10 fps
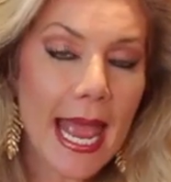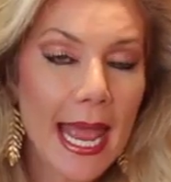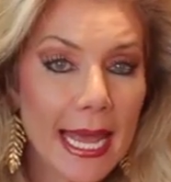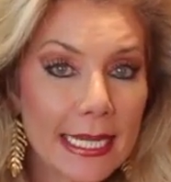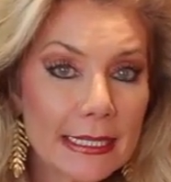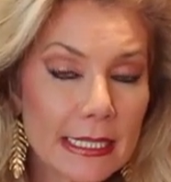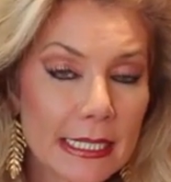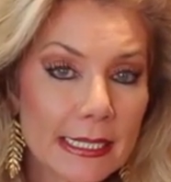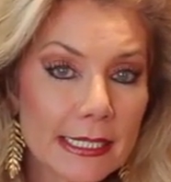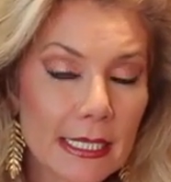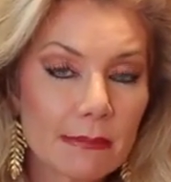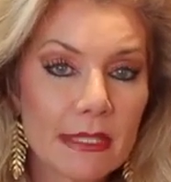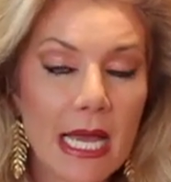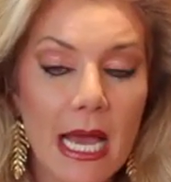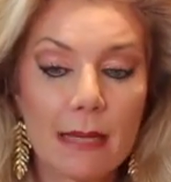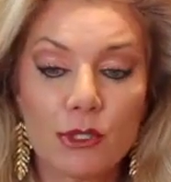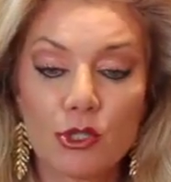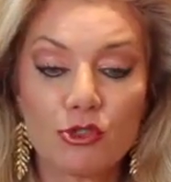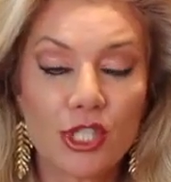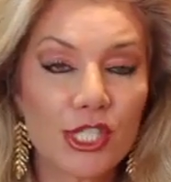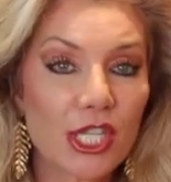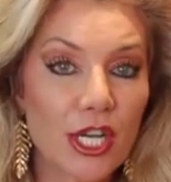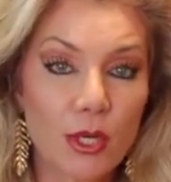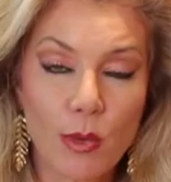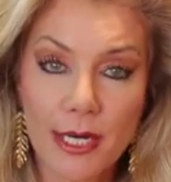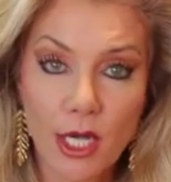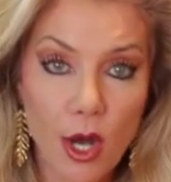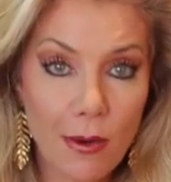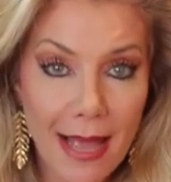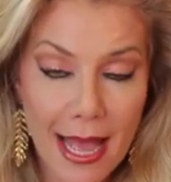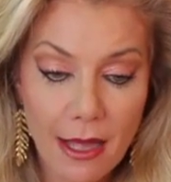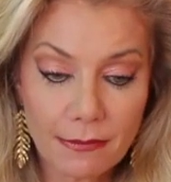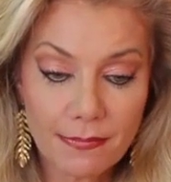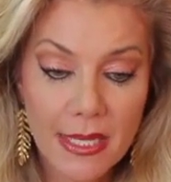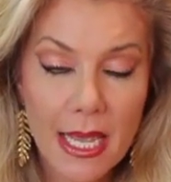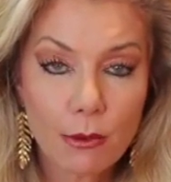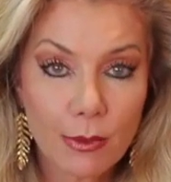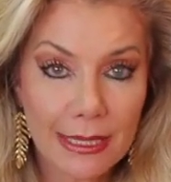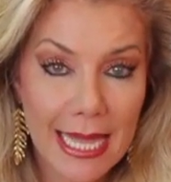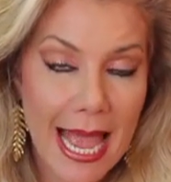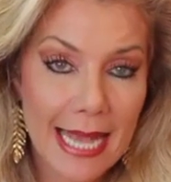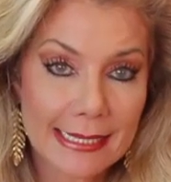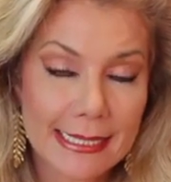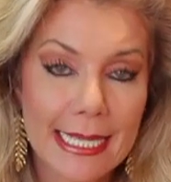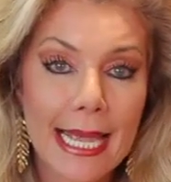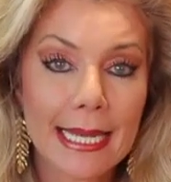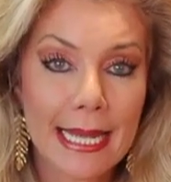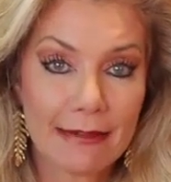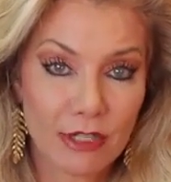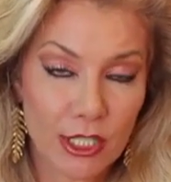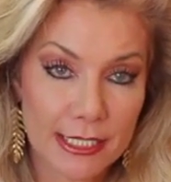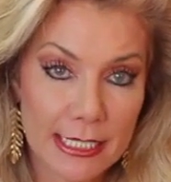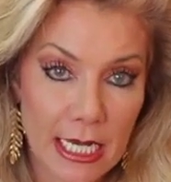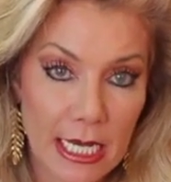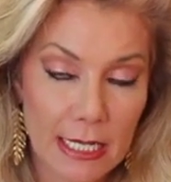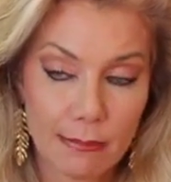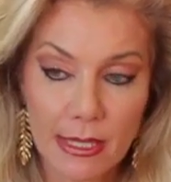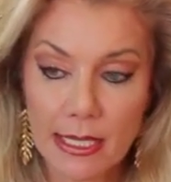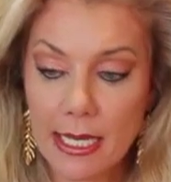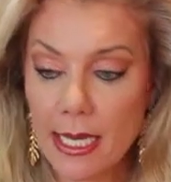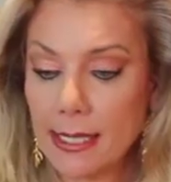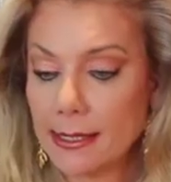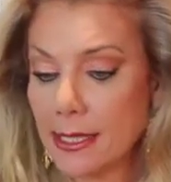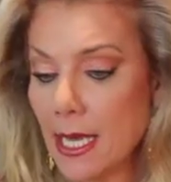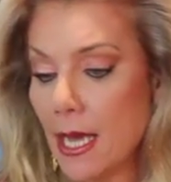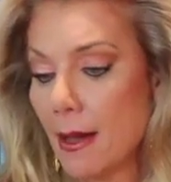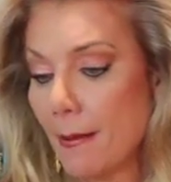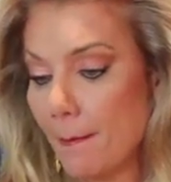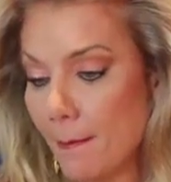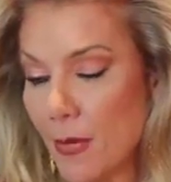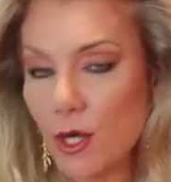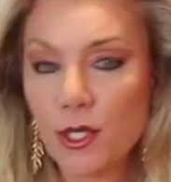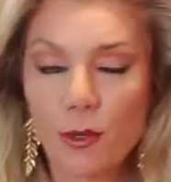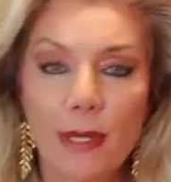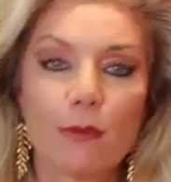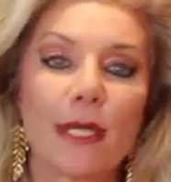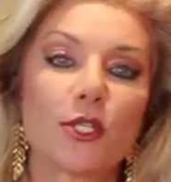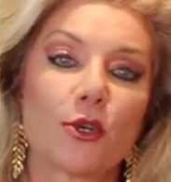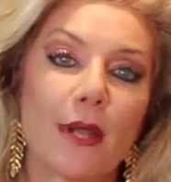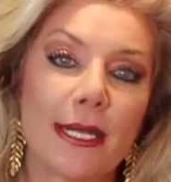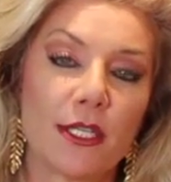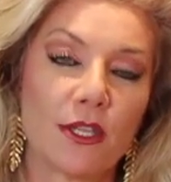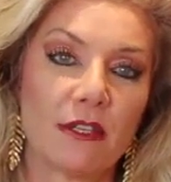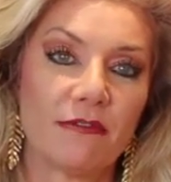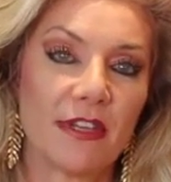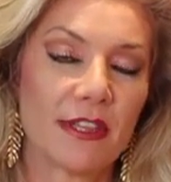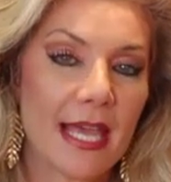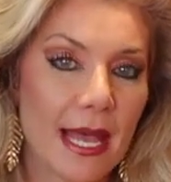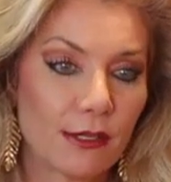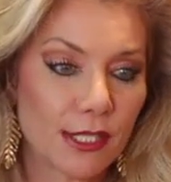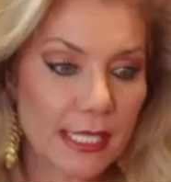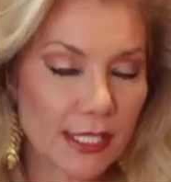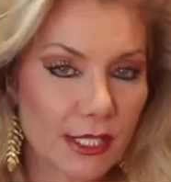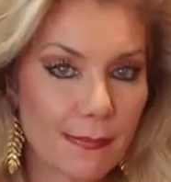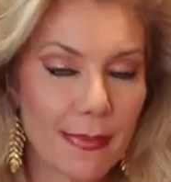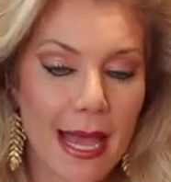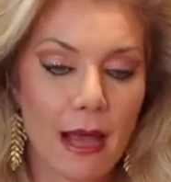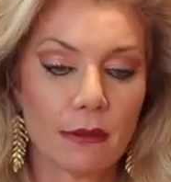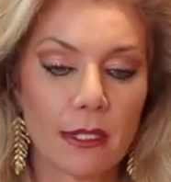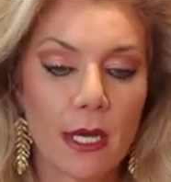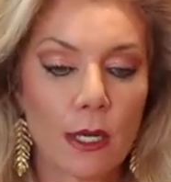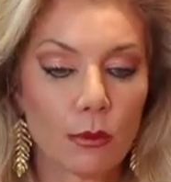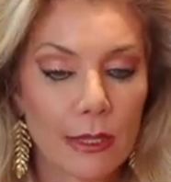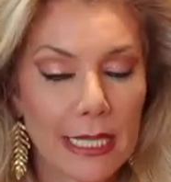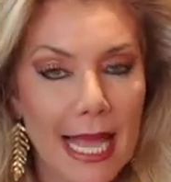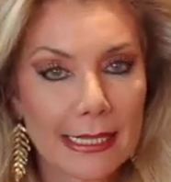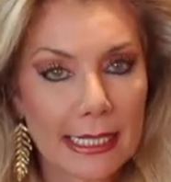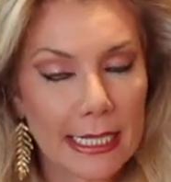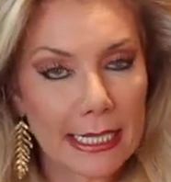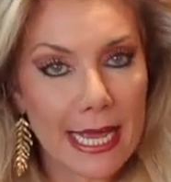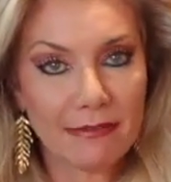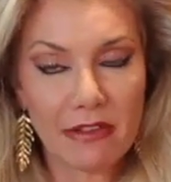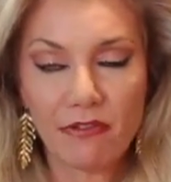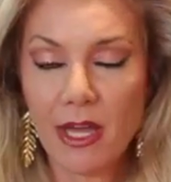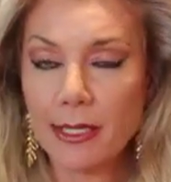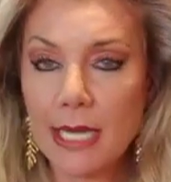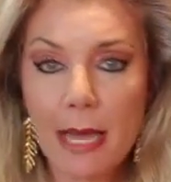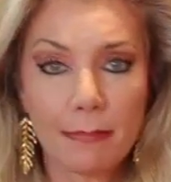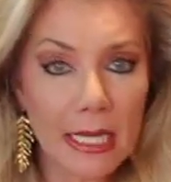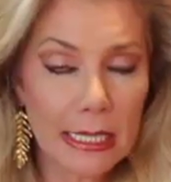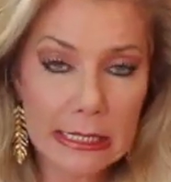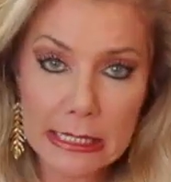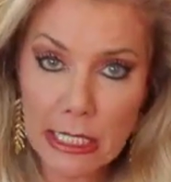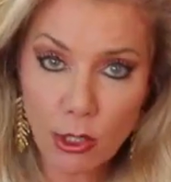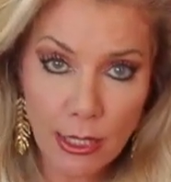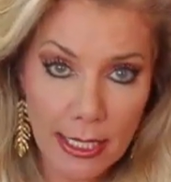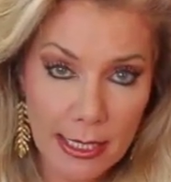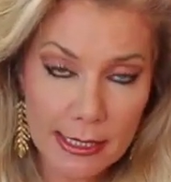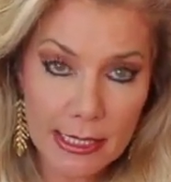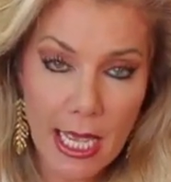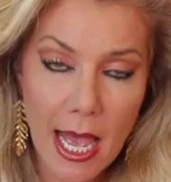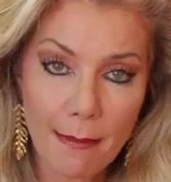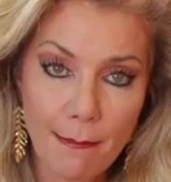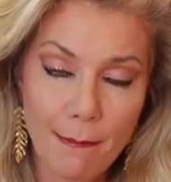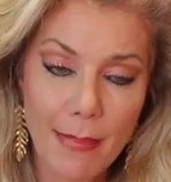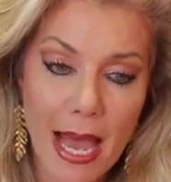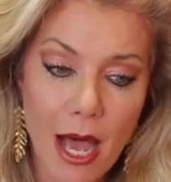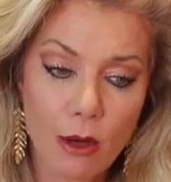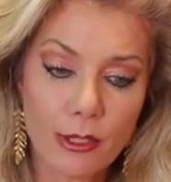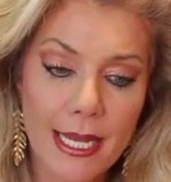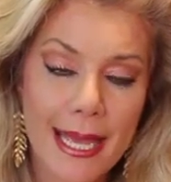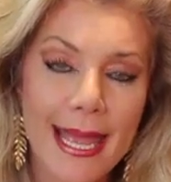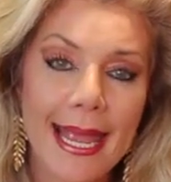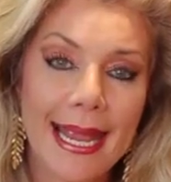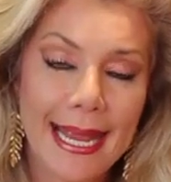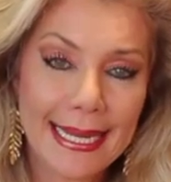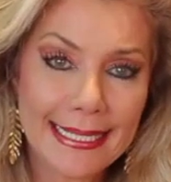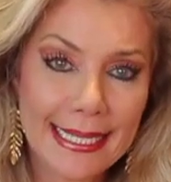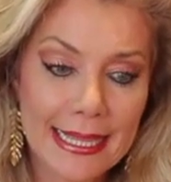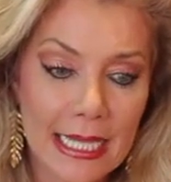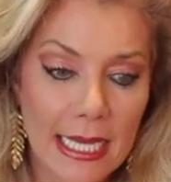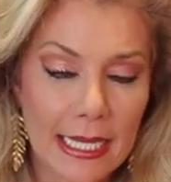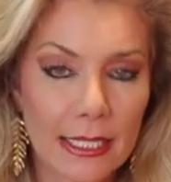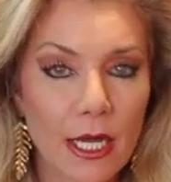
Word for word: And sometimes you're just going to want to go out, relax, and have a good time, because Mercury retrograding through the 5th house is about relaxing and having fun, not being serious about anything.